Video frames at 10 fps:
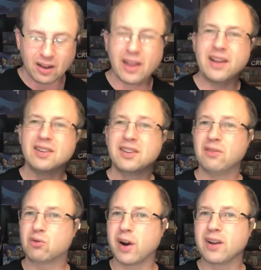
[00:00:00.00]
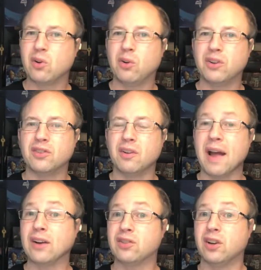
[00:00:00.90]
Legacy of Dragonholt is
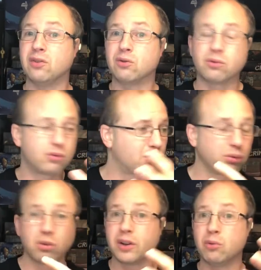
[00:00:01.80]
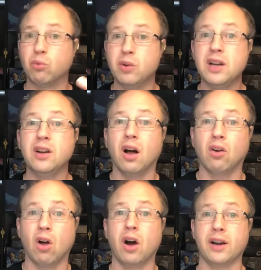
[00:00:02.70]
actually a truly
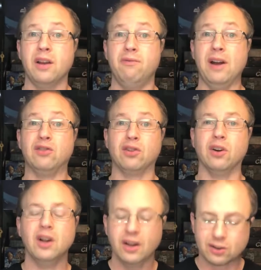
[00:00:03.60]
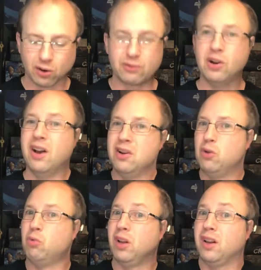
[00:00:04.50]
read-along adventure. So if you
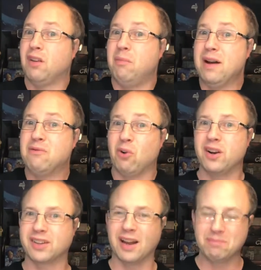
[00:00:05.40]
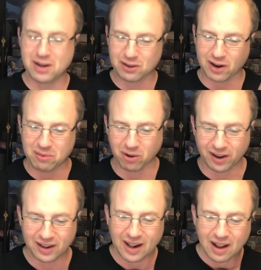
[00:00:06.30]
really love my voice, that'd be a great
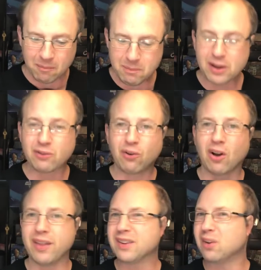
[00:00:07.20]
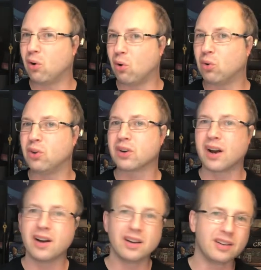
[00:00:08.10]
one. Mistfall, that's an older
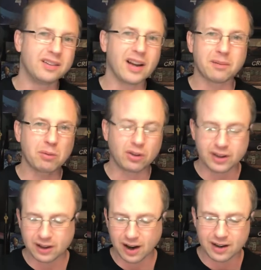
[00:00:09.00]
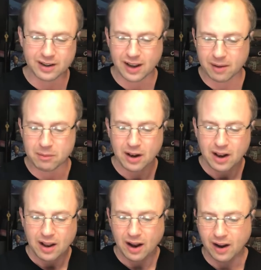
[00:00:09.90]
kind of deck-building kind of game.
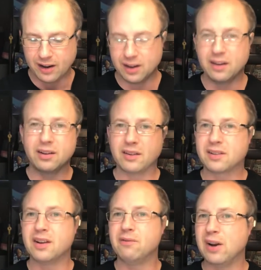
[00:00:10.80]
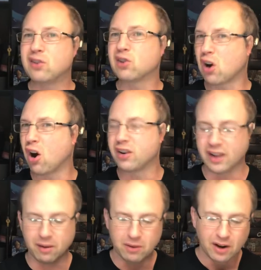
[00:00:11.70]
It's an adventure card
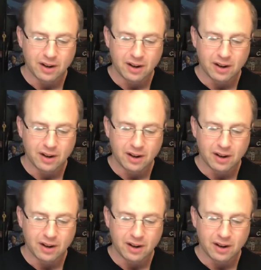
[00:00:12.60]
game.